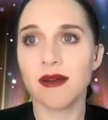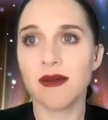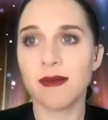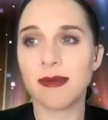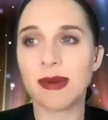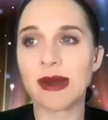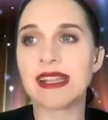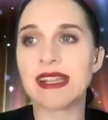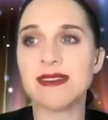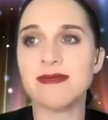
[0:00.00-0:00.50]

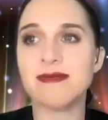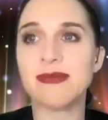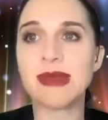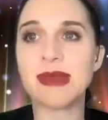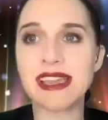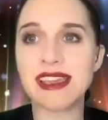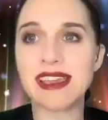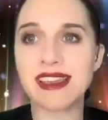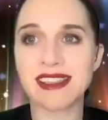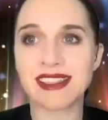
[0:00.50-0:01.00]
but in
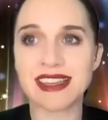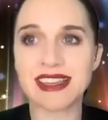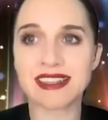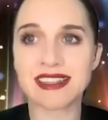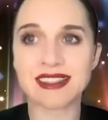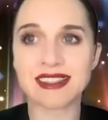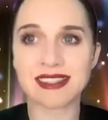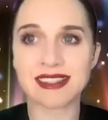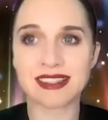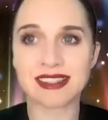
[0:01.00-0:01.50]
being
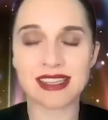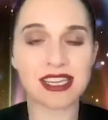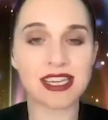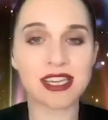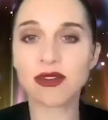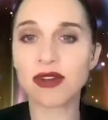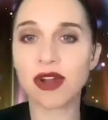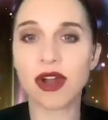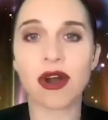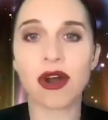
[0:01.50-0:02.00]
this
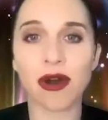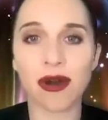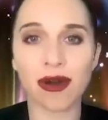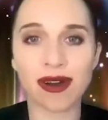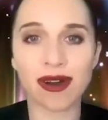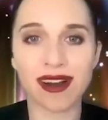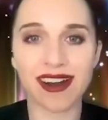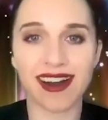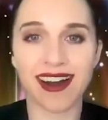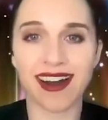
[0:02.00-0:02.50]
hero